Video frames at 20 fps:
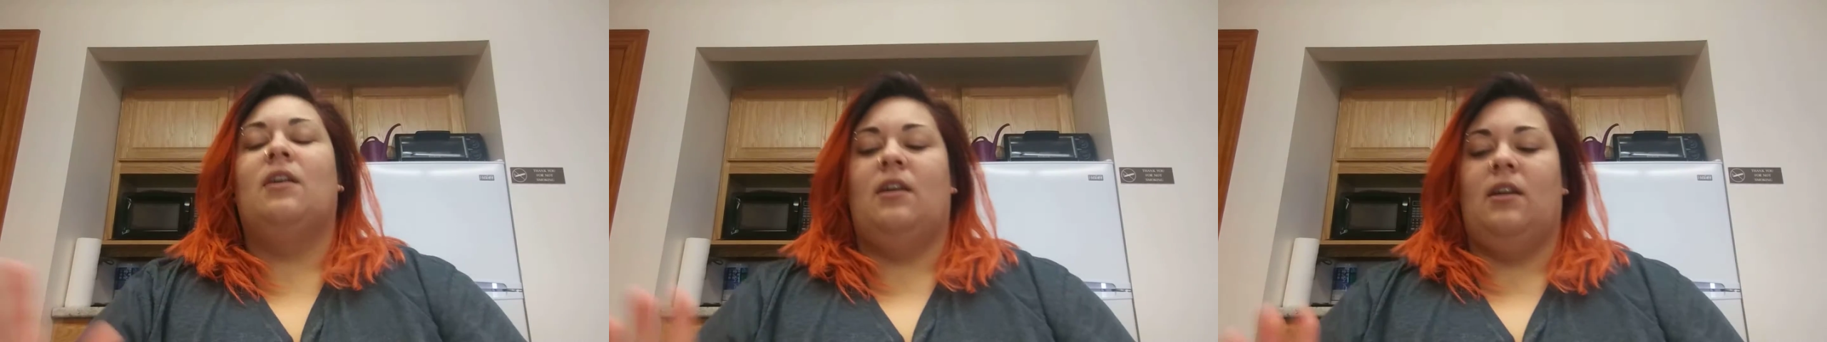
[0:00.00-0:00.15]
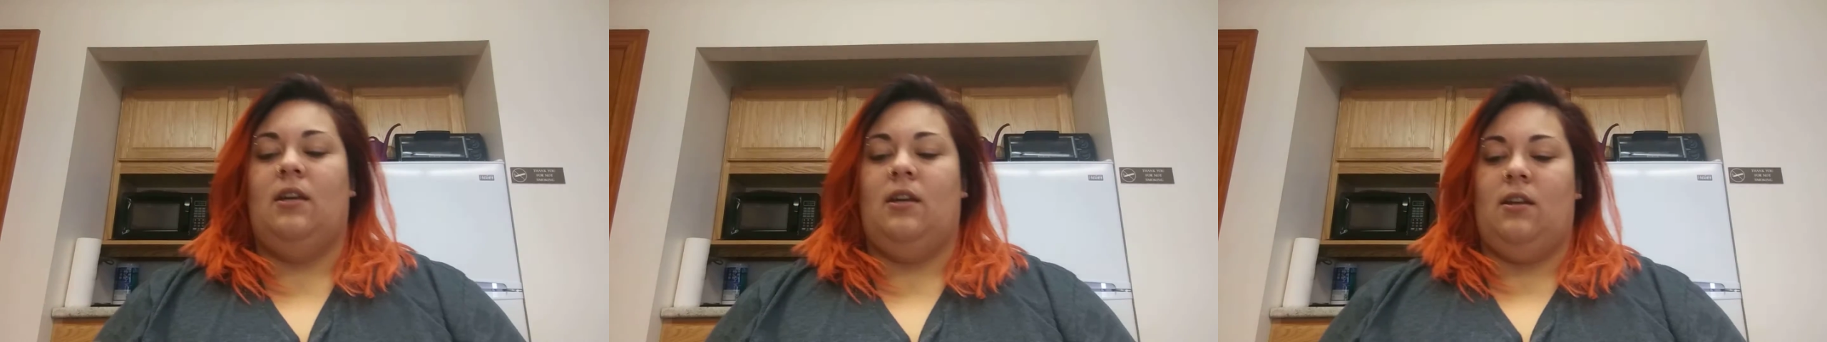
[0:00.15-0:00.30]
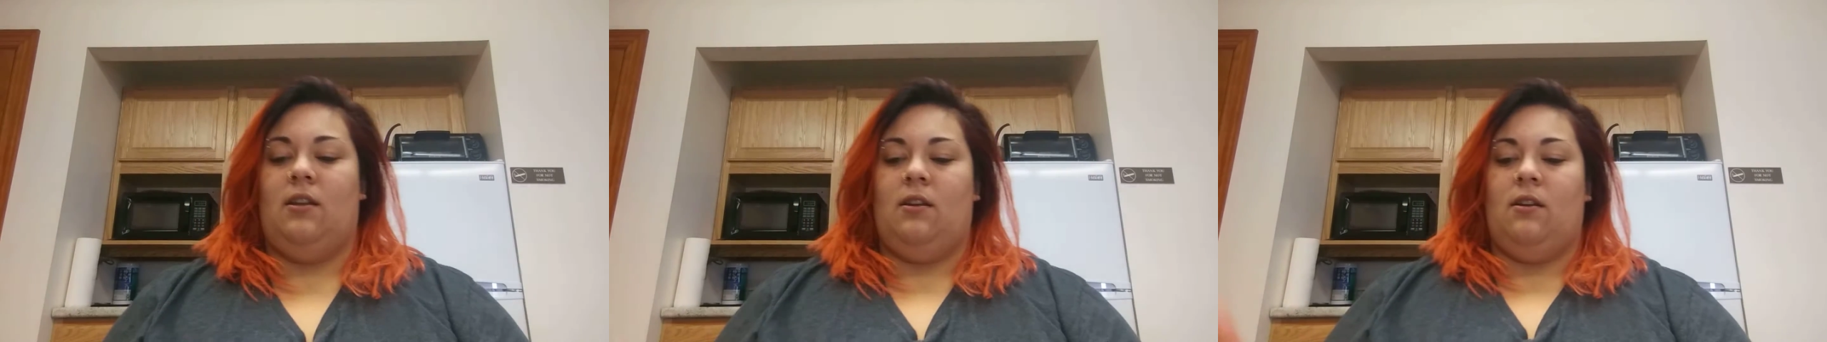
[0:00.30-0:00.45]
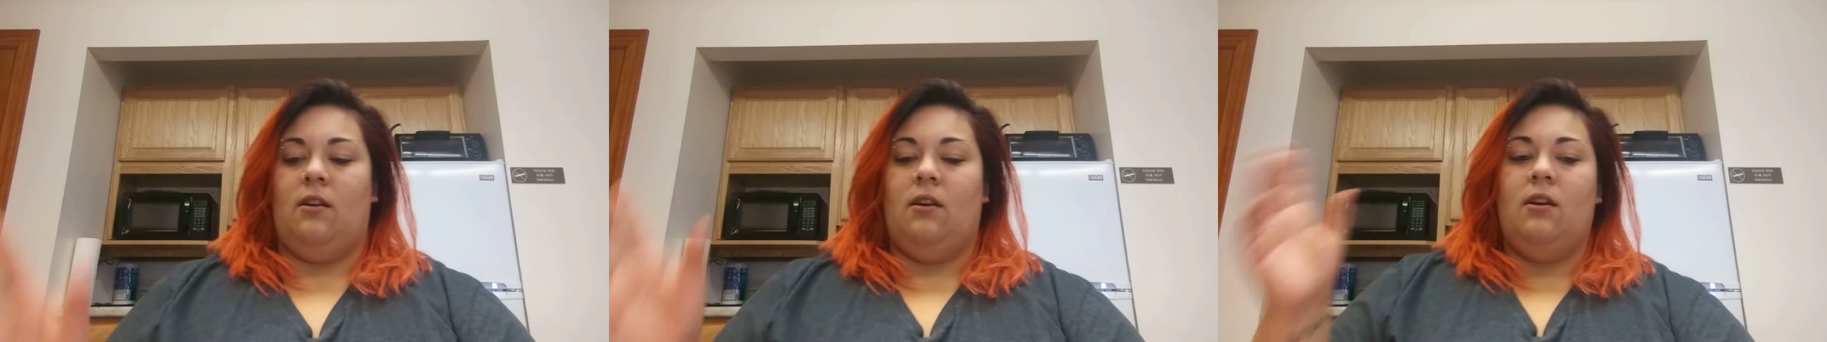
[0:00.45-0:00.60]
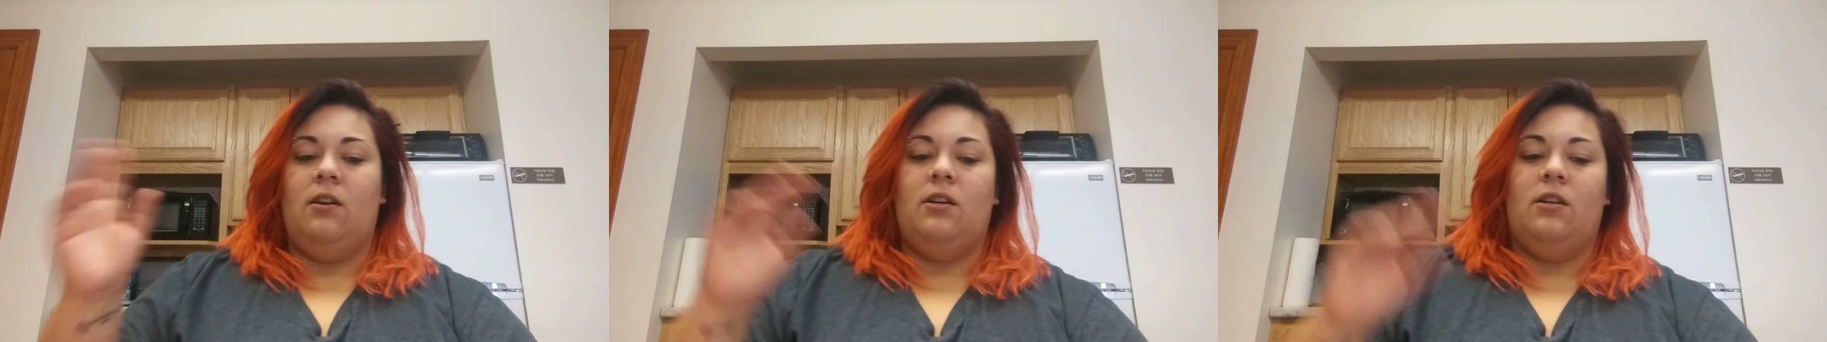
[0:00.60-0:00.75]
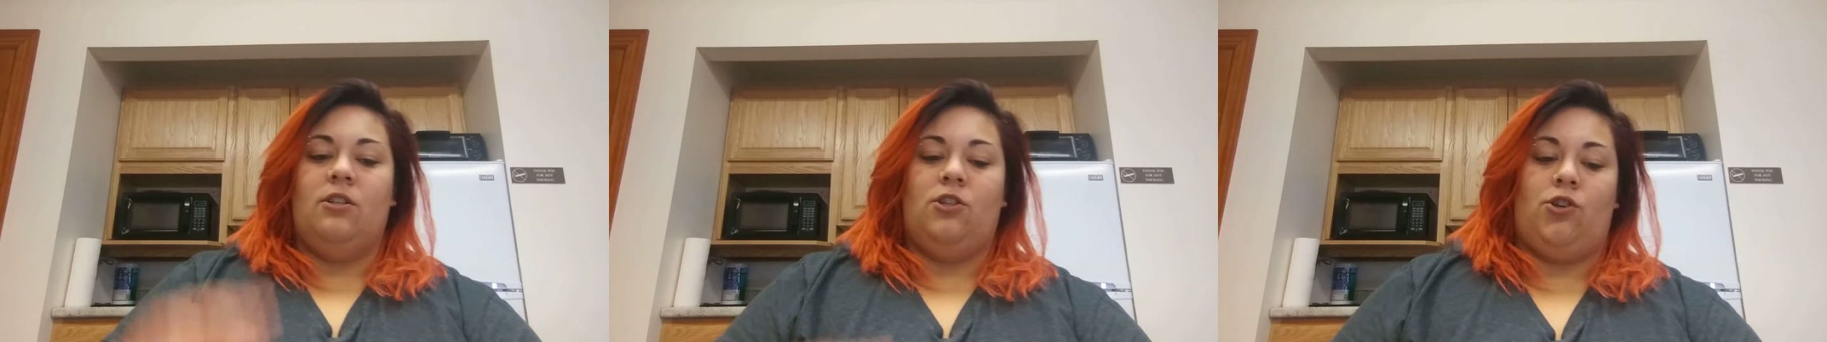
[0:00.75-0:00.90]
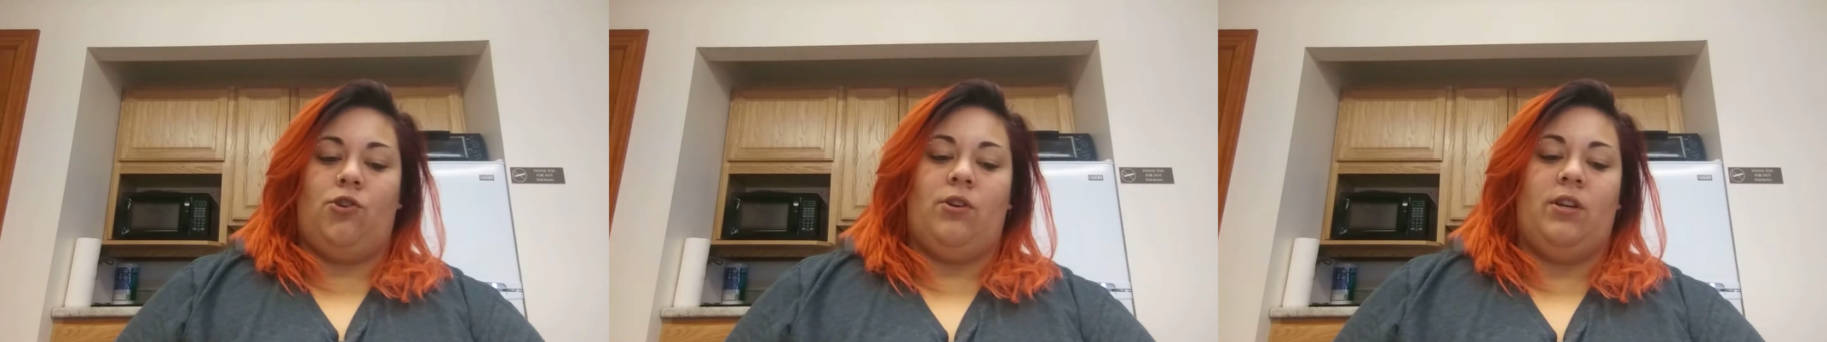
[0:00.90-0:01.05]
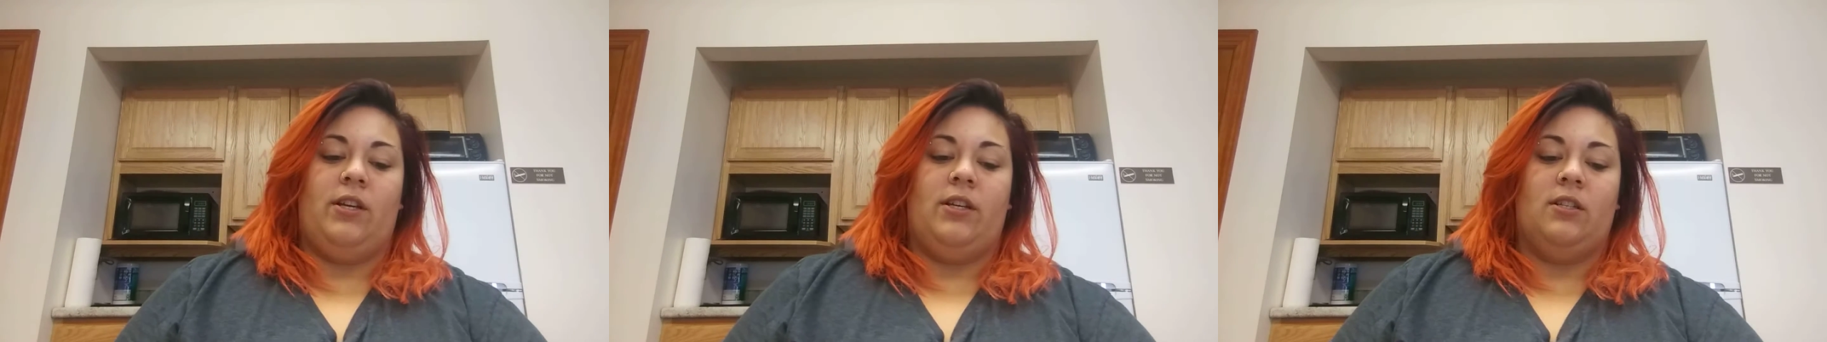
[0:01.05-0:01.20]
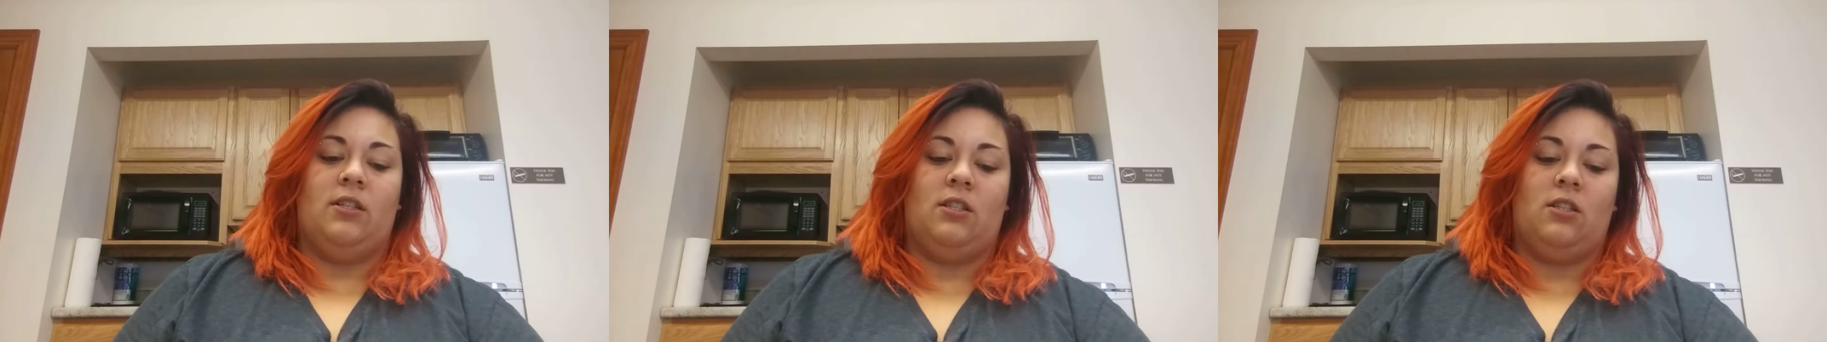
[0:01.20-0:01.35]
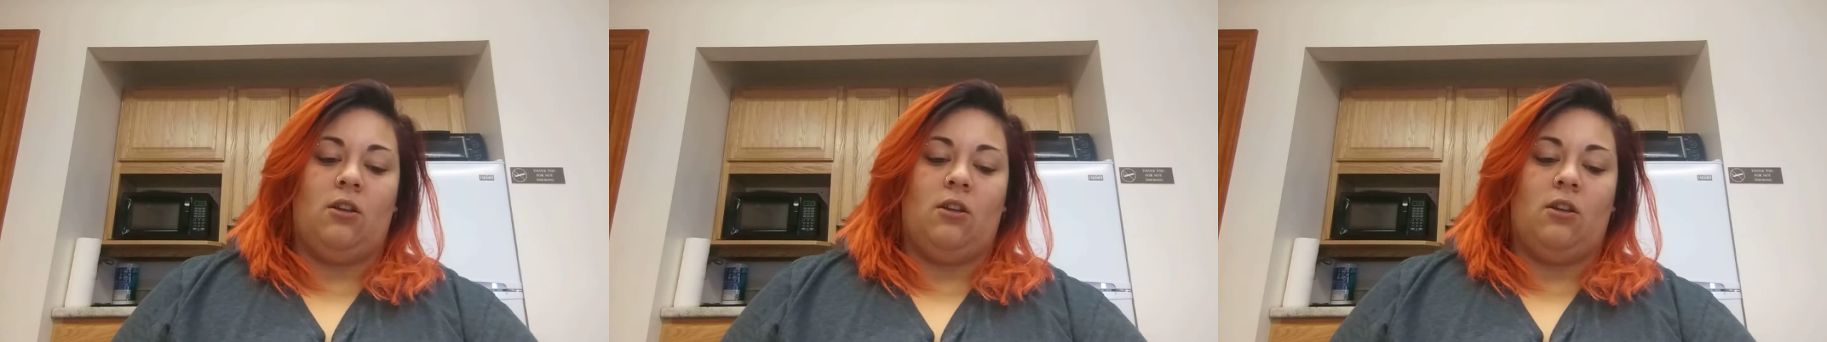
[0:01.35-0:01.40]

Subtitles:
in trees.